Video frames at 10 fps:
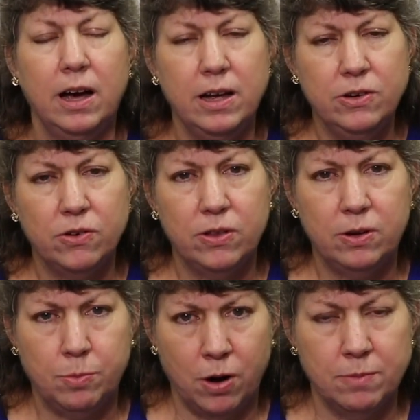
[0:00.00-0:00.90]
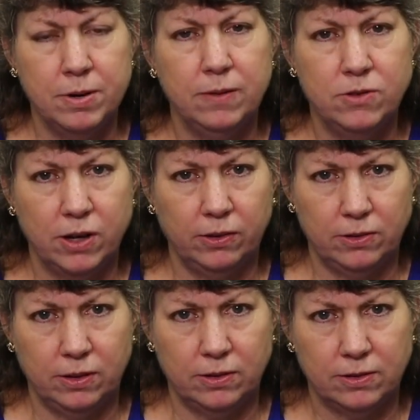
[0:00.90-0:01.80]
under the Department of
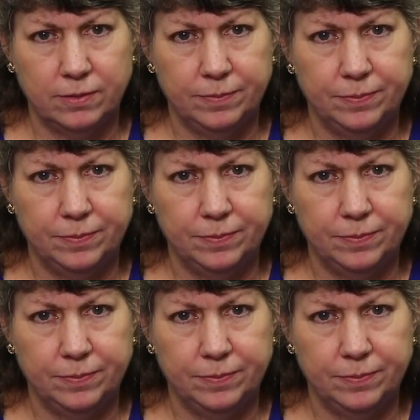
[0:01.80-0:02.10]
Justice.